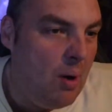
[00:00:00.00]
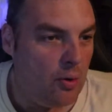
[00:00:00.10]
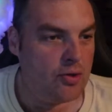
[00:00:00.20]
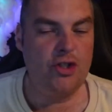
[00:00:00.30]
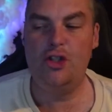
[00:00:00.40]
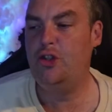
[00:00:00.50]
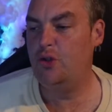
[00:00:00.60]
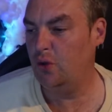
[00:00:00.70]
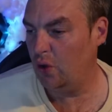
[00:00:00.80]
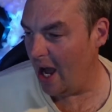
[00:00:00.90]

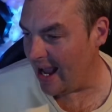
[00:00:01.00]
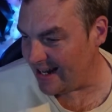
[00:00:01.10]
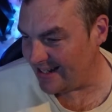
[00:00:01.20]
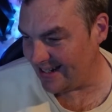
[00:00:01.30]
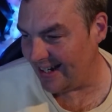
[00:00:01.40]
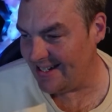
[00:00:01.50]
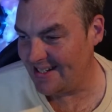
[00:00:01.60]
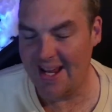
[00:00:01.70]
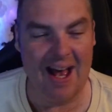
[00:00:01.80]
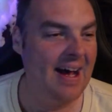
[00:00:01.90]
straight
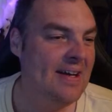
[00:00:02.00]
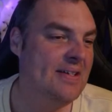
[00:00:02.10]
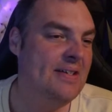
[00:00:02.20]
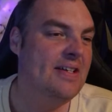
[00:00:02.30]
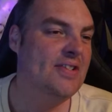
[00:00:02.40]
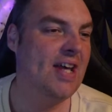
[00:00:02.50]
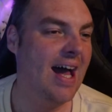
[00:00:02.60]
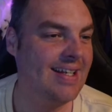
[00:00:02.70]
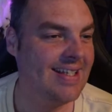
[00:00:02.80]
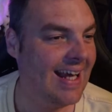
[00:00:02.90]
into
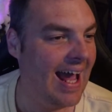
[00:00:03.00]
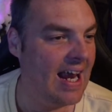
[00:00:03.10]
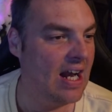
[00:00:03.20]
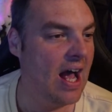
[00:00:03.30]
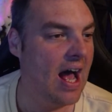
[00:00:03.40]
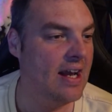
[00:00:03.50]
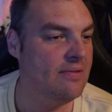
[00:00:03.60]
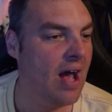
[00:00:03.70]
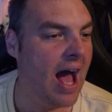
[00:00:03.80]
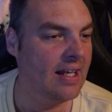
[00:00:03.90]
Zach Taylor, and
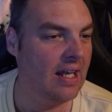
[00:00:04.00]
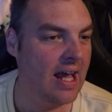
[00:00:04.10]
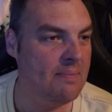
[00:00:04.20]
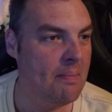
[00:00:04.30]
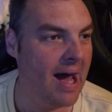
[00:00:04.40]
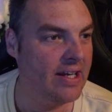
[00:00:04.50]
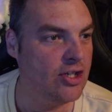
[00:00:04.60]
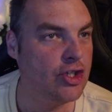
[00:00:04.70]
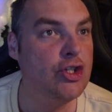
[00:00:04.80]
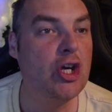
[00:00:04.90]
Adelaide managed
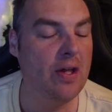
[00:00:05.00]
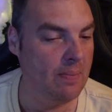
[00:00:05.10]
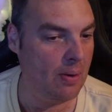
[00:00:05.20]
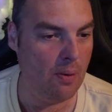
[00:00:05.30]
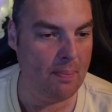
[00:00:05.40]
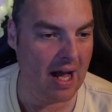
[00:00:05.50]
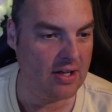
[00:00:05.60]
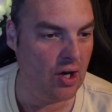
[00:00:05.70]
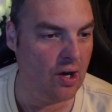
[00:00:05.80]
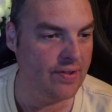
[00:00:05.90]
to turn the ball back
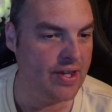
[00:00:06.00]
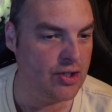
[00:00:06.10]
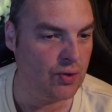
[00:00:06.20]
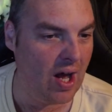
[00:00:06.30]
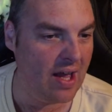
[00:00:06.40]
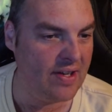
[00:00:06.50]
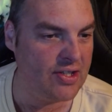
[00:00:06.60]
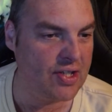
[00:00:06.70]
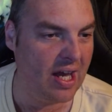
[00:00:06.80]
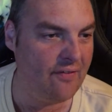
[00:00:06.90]
over. They drive
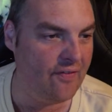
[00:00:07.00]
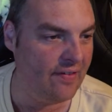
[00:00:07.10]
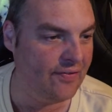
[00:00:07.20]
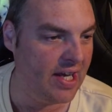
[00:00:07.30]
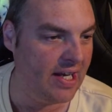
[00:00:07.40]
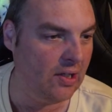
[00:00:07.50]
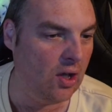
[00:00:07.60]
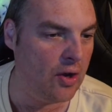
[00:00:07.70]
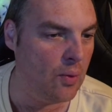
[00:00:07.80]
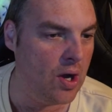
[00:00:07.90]
inside 50. A lot
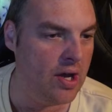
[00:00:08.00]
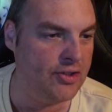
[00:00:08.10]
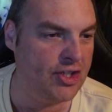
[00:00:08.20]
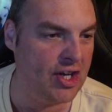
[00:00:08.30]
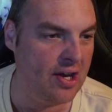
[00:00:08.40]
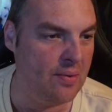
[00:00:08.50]
of work to do.